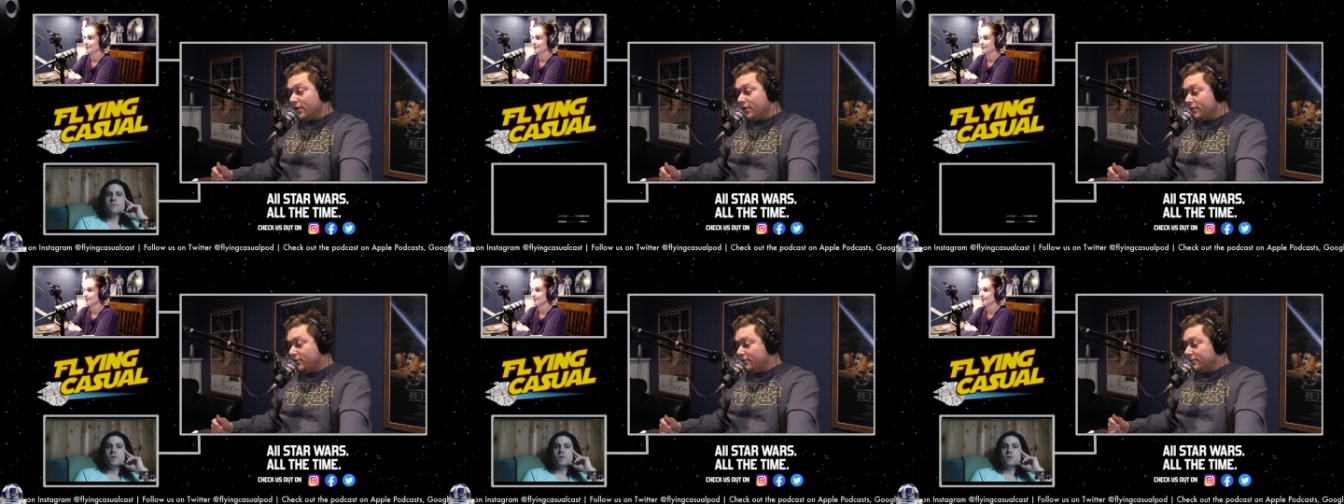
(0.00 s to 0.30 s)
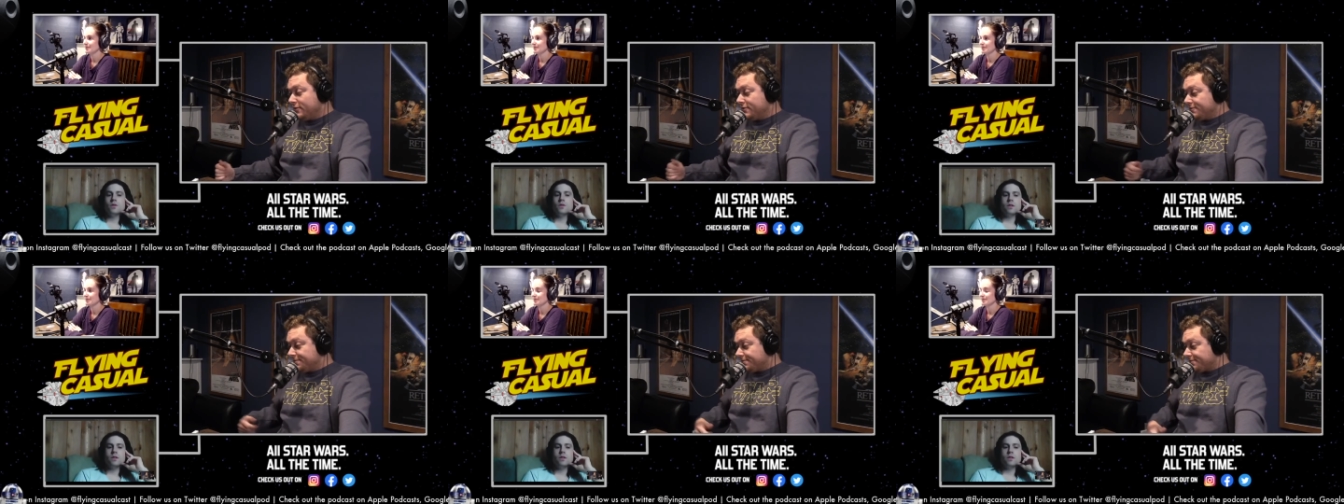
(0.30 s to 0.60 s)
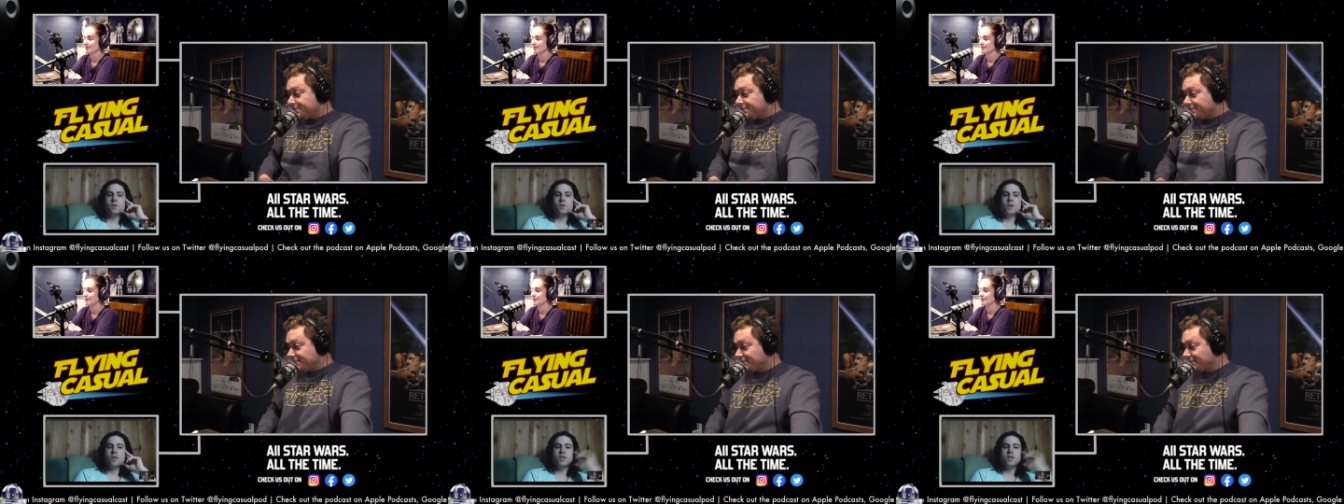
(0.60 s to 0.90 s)
went
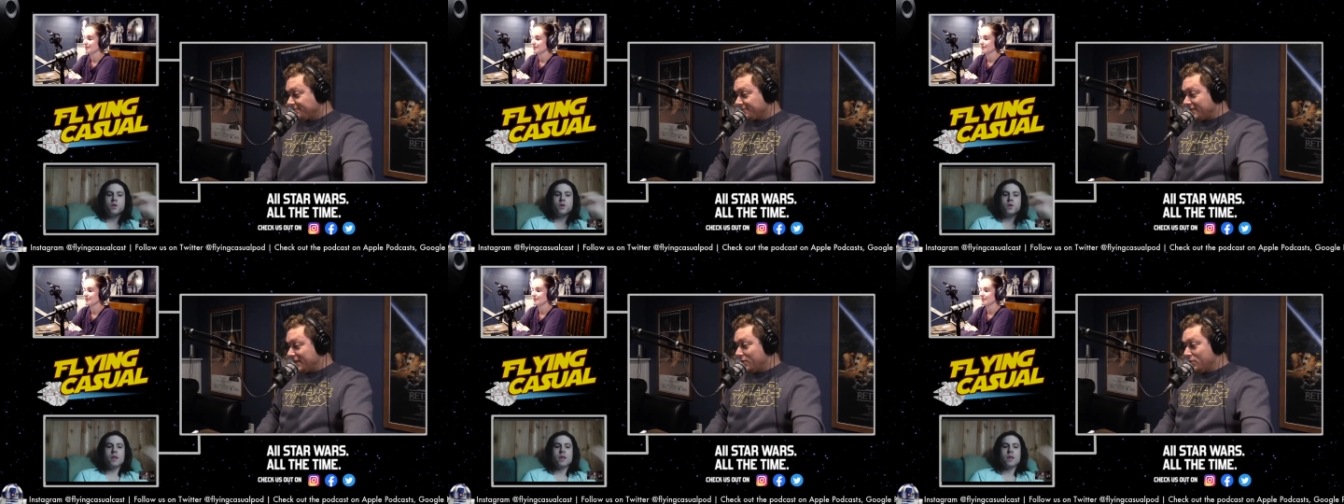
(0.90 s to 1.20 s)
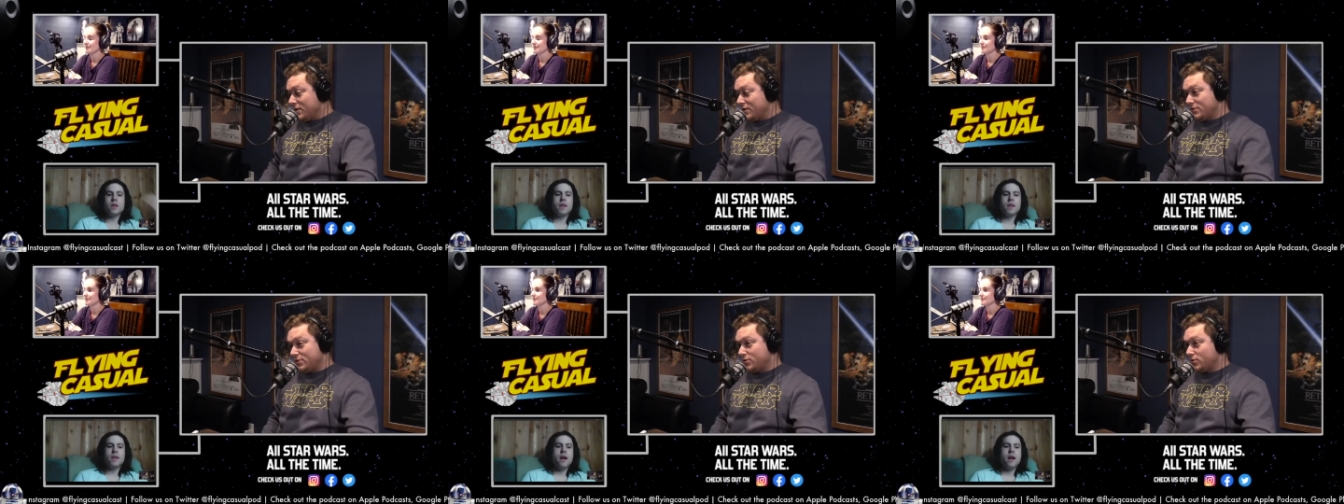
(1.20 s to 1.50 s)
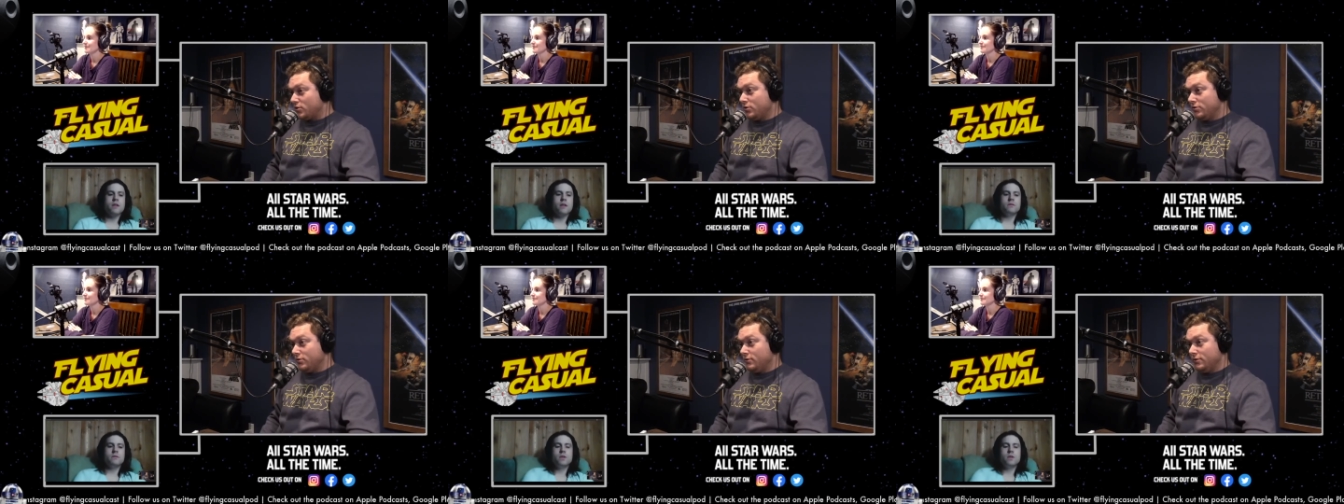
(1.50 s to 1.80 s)
straight there. You didn't
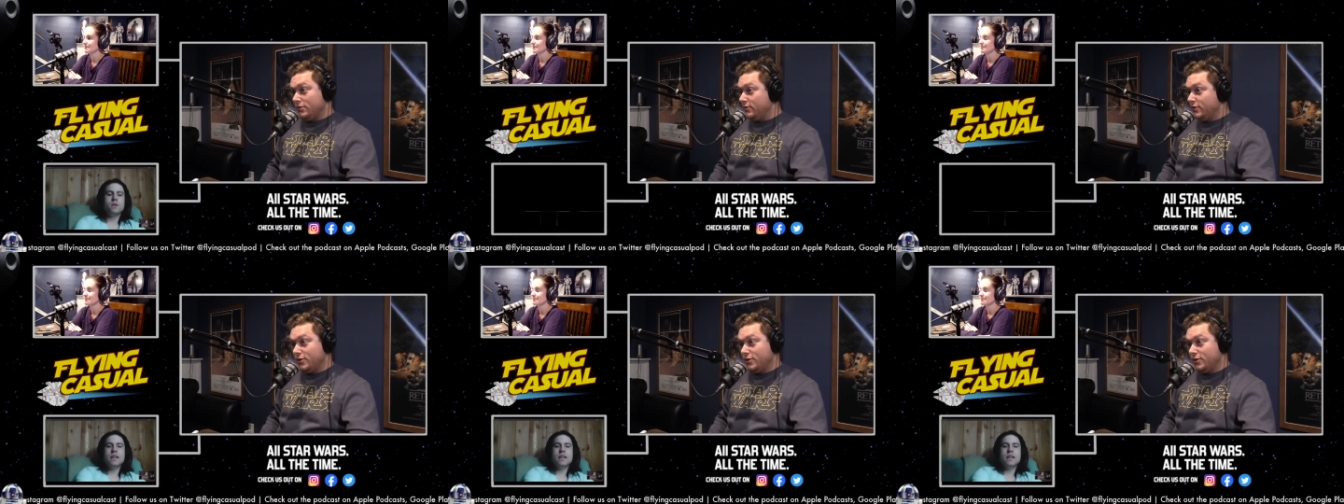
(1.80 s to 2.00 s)
hesitate.